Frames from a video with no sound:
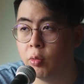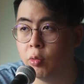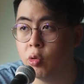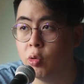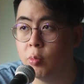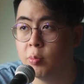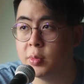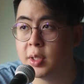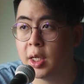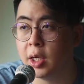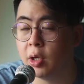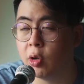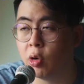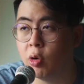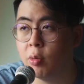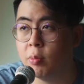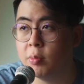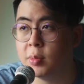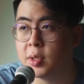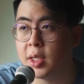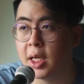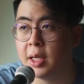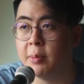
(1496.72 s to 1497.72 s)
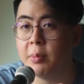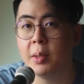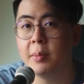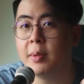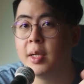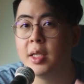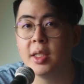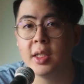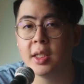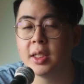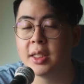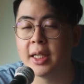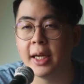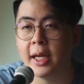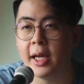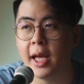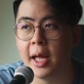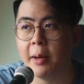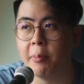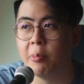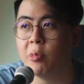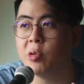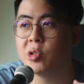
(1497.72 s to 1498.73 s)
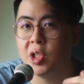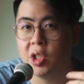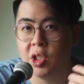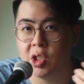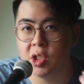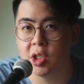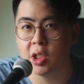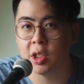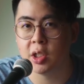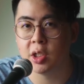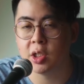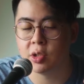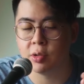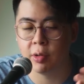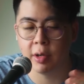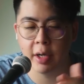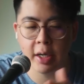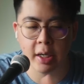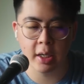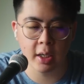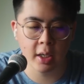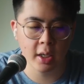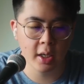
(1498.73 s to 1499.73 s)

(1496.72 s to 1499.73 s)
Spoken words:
rooms and homes, and maybe just like at most in church, right?